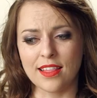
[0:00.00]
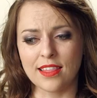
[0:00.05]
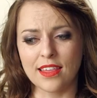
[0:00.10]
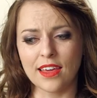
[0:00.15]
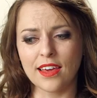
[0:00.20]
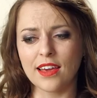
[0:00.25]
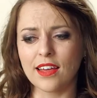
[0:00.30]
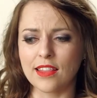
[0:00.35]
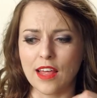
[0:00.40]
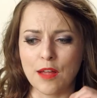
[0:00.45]
I
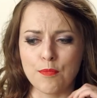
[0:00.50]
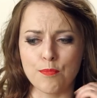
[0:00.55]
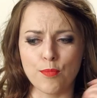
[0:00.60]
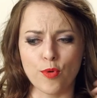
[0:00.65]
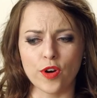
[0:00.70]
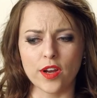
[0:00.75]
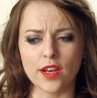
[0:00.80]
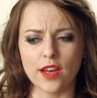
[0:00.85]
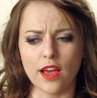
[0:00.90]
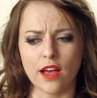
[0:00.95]
think at that
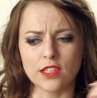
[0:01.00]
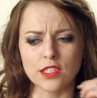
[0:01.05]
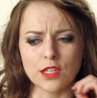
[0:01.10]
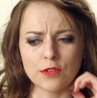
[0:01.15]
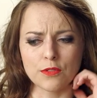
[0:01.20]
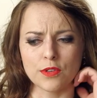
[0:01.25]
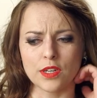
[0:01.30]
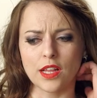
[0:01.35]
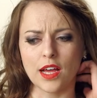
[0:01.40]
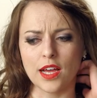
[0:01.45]
point, I
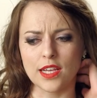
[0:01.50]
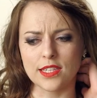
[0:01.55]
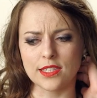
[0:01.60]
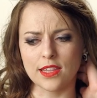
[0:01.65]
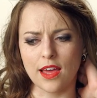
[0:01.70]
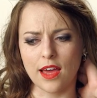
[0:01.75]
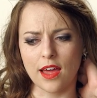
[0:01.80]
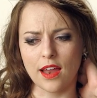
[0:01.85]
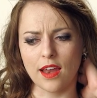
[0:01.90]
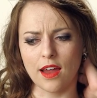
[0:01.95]
also realized
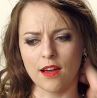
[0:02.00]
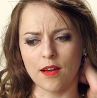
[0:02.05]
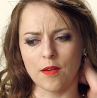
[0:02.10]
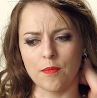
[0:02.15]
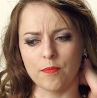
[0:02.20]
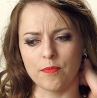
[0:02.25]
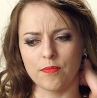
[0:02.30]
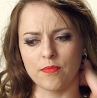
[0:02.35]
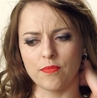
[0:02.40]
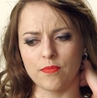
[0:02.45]
that.
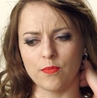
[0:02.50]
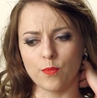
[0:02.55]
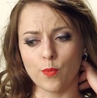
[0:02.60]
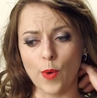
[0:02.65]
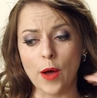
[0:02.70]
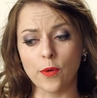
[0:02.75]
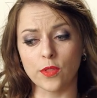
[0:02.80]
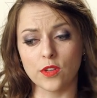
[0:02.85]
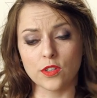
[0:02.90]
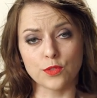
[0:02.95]
Um,
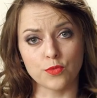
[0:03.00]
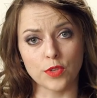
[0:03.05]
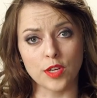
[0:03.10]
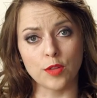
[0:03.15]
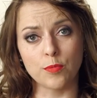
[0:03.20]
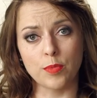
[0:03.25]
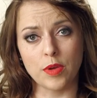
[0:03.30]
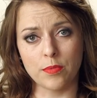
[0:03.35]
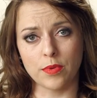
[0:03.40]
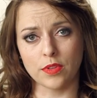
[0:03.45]
wow, there's
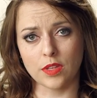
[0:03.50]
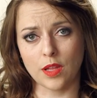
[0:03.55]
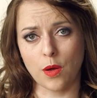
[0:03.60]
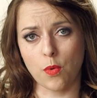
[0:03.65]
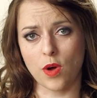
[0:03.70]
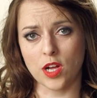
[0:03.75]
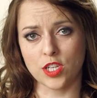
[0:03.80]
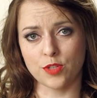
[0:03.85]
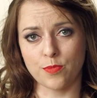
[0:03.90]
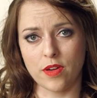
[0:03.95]
real people that
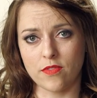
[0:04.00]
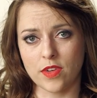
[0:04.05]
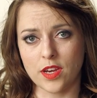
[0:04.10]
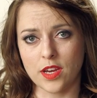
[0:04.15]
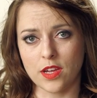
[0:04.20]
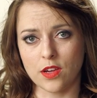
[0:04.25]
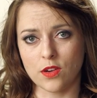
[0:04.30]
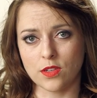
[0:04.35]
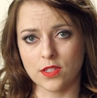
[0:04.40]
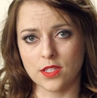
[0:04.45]
watch my
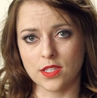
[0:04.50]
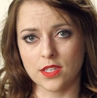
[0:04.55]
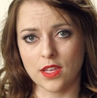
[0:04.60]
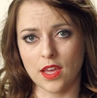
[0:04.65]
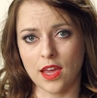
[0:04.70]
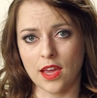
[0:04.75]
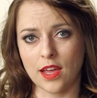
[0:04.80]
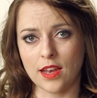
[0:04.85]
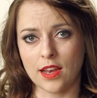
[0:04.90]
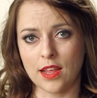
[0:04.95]
videos
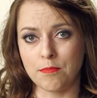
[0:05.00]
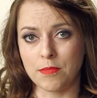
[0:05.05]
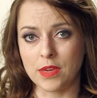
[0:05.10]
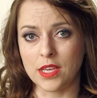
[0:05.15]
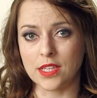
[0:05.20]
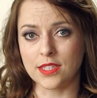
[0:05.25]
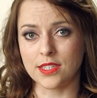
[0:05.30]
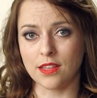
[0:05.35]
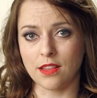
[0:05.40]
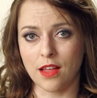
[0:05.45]
and it
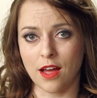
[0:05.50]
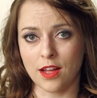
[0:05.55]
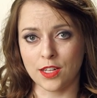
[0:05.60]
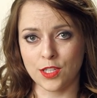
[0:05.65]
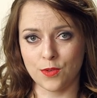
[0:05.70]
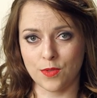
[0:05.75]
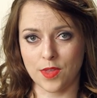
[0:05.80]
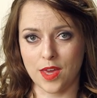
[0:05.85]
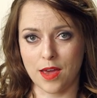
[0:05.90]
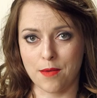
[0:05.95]
means a lot
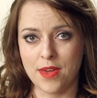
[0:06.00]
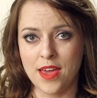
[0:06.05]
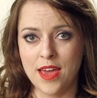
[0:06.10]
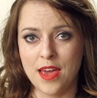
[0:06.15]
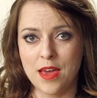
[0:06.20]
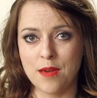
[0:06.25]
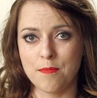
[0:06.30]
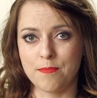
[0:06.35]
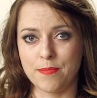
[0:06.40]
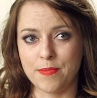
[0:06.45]
to them
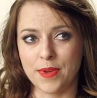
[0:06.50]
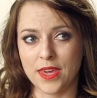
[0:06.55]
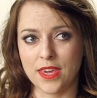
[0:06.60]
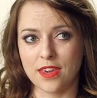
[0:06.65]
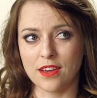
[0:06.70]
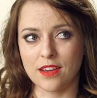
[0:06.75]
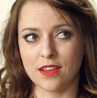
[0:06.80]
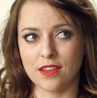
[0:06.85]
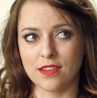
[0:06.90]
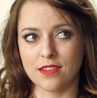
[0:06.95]

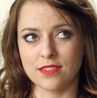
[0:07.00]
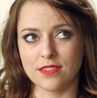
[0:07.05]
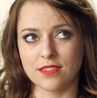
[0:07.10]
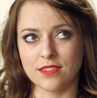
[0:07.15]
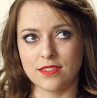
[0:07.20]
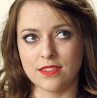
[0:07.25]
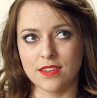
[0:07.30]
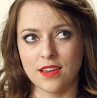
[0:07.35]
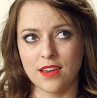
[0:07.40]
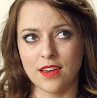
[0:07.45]

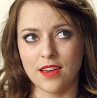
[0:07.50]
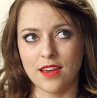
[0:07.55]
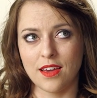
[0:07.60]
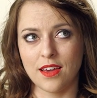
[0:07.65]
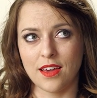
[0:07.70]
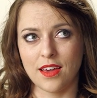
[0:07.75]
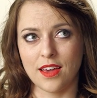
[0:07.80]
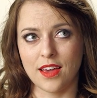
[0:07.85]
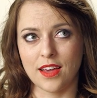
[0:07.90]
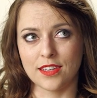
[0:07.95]
because
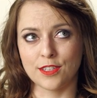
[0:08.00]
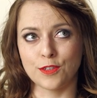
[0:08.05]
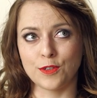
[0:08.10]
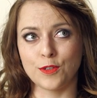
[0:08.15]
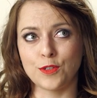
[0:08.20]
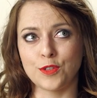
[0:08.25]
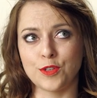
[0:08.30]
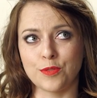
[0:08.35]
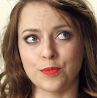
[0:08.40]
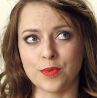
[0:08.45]
as a
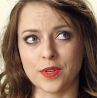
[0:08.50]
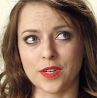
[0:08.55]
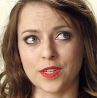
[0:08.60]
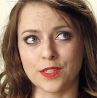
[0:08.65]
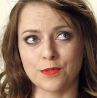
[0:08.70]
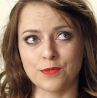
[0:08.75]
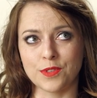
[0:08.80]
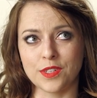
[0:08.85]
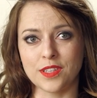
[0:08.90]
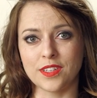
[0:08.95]
YouTuber,
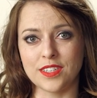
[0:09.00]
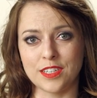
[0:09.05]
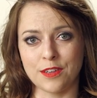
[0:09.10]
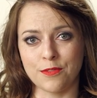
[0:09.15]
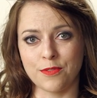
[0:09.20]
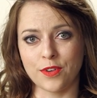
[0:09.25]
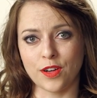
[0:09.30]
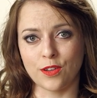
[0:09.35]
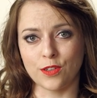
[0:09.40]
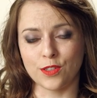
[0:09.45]
it's really
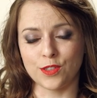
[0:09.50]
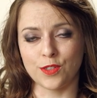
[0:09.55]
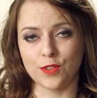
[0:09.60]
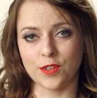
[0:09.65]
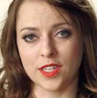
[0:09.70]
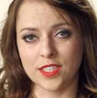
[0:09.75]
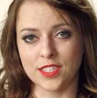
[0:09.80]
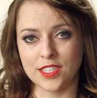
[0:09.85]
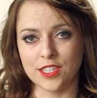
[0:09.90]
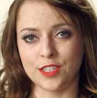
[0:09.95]
difficult to
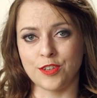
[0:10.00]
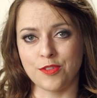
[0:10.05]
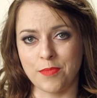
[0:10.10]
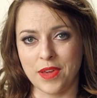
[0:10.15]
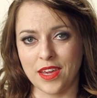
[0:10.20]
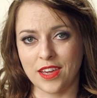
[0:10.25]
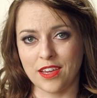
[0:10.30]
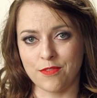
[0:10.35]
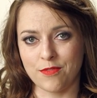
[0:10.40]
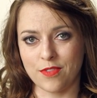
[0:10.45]
continue
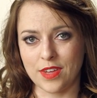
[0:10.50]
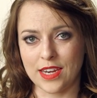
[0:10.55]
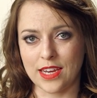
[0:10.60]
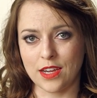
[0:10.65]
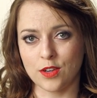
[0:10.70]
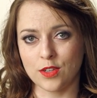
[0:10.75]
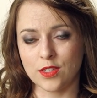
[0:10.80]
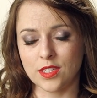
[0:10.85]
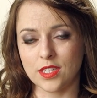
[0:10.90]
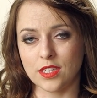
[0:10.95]
making
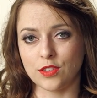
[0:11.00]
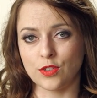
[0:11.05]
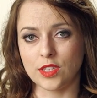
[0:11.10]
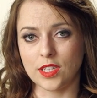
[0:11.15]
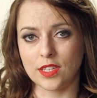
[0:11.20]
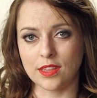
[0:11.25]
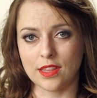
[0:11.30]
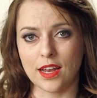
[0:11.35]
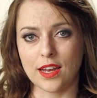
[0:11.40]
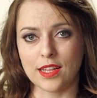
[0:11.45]
videos and you
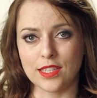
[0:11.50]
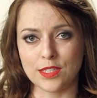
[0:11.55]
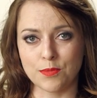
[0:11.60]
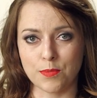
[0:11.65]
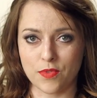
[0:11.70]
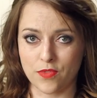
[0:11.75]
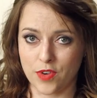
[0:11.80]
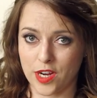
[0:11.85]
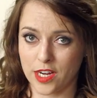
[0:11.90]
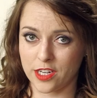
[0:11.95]
need that
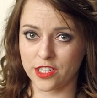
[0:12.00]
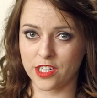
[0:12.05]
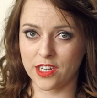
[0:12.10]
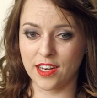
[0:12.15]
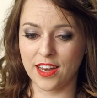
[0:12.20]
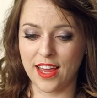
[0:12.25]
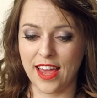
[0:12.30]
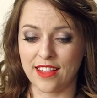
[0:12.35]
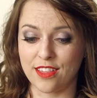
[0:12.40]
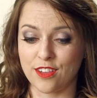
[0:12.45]

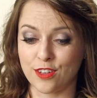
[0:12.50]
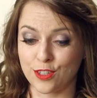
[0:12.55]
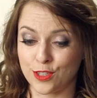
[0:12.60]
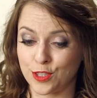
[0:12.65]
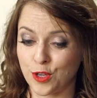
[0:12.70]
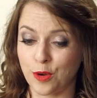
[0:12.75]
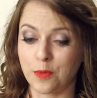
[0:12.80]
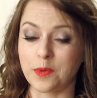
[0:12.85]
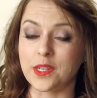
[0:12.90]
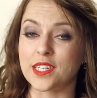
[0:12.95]
inspiration. And there's
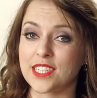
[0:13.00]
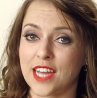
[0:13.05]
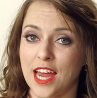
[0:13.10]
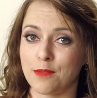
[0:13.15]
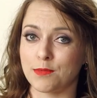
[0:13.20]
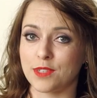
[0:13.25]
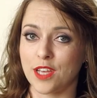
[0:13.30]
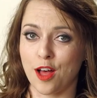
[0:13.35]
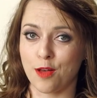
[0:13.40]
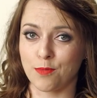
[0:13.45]
so many
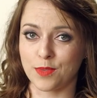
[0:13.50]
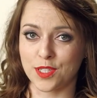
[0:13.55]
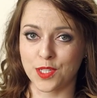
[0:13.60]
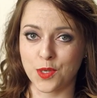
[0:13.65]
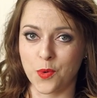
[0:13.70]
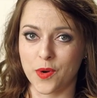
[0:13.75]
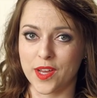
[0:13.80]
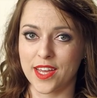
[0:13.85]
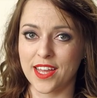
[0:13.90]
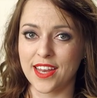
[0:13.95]
times I almost
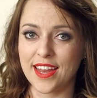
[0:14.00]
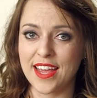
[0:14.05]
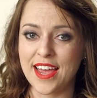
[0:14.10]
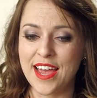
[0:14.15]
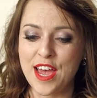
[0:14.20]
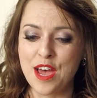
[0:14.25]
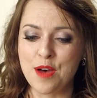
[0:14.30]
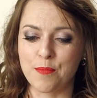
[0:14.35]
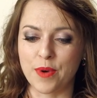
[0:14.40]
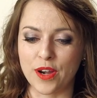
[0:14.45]
quit,
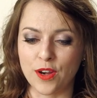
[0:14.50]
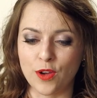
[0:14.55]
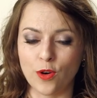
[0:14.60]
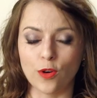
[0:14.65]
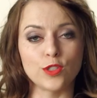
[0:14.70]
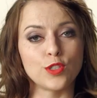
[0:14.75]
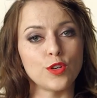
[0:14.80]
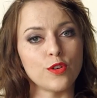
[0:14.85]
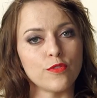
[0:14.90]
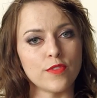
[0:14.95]
but
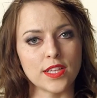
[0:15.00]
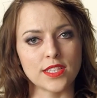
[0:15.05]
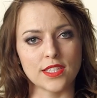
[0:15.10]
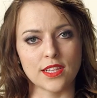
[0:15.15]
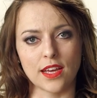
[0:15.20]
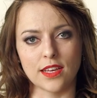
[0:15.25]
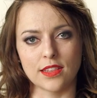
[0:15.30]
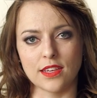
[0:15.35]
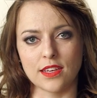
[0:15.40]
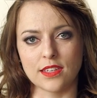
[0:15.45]
going to events
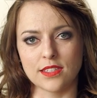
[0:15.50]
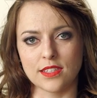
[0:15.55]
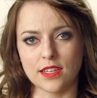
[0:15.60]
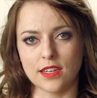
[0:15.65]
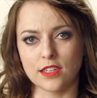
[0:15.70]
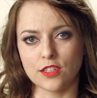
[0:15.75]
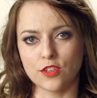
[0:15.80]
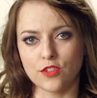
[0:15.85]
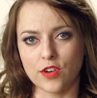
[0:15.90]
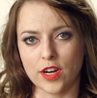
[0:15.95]
like this
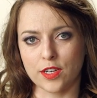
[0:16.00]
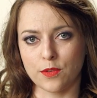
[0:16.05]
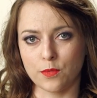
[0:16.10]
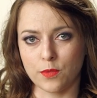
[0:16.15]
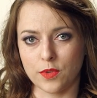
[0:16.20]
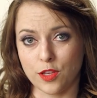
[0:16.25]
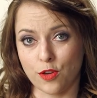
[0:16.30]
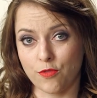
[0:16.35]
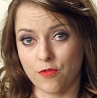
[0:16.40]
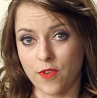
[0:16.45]
and interacting
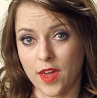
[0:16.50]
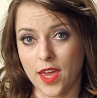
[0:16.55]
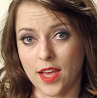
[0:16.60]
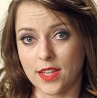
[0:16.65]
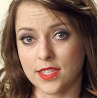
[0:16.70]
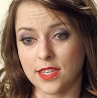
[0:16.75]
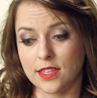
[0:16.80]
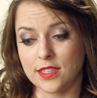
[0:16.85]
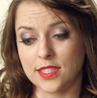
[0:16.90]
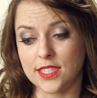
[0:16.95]
with your
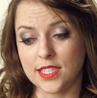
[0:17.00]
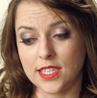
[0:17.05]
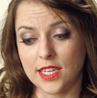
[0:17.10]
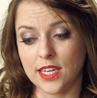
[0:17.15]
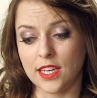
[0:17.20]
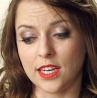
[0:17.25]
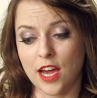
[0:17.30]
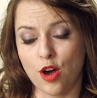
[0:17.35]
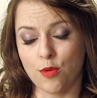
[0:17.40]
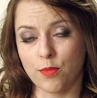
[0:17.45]
fans and
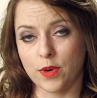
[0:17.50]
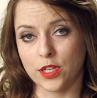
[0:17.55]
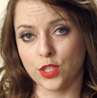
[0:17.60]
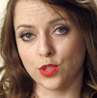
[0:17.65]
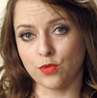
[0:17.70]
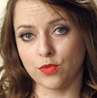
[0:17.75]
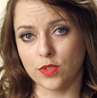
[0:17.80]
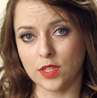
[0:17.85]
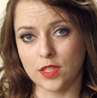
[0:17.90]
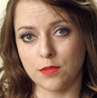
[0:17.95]
seeing how
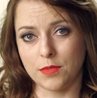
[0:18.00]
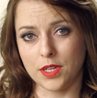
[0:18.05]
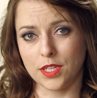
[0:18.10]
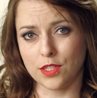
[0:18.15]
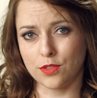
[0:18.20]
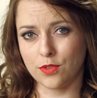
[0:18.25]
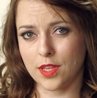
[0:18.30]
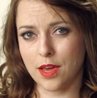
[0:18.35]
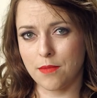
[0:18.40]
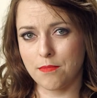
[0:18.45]
much you really
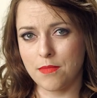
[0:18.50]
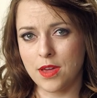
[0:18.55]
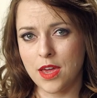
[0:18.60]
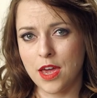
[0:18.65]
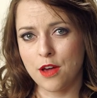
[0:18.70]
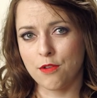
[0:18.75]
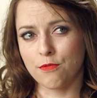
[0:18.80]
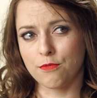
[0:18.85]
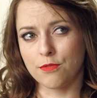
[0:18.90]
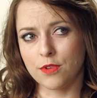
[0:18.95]
mean to them
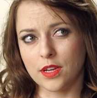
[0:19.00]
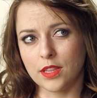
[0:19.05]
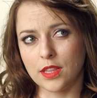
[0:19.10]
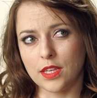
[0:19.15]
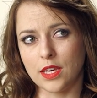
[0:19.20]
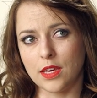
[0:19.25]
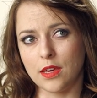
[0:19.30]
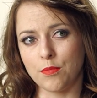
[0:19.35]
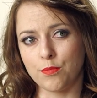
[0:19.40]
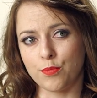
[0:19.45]

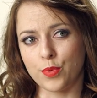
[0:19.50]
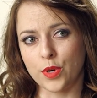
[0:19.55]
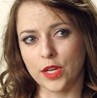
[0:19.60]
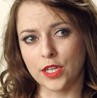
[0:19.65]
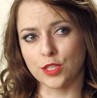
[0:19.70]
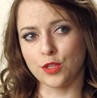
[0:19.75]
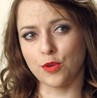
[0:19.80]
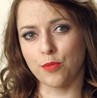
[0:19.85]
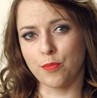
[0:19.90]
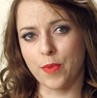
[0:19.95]
really
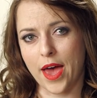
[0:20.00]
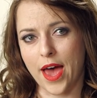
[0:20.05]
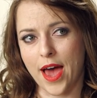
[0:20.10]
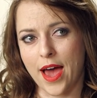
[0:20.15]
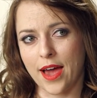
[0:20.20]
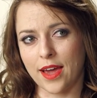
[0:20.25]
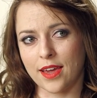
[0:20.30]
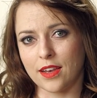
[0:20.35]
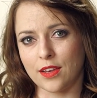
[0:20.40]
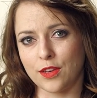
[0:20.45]
brings you
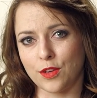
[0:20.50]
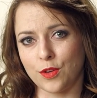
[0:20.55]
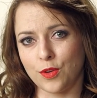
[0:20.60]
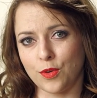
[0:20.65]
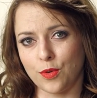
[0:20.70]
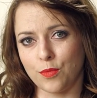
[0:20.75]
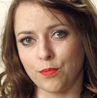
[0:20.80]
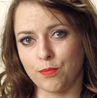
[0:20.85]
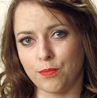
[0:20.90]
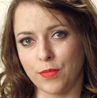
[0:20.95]
back and
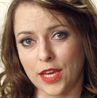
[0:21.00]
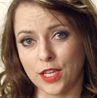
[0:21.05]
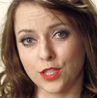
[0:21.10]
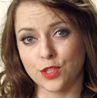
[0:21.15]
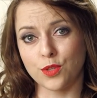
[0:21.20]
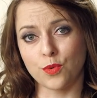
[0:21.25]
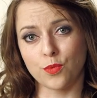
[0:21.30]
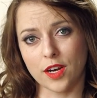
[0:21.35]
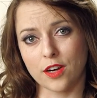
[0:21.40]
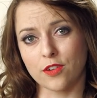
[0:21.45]
you
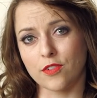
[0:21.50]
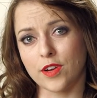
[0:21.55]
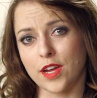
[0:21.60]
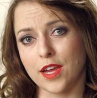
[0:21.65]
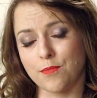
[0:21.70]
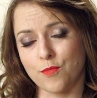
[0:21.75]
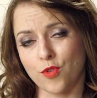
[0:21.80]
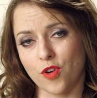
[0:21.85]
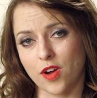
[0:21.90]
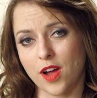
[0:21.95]
makes you want to
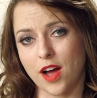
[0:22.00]
create more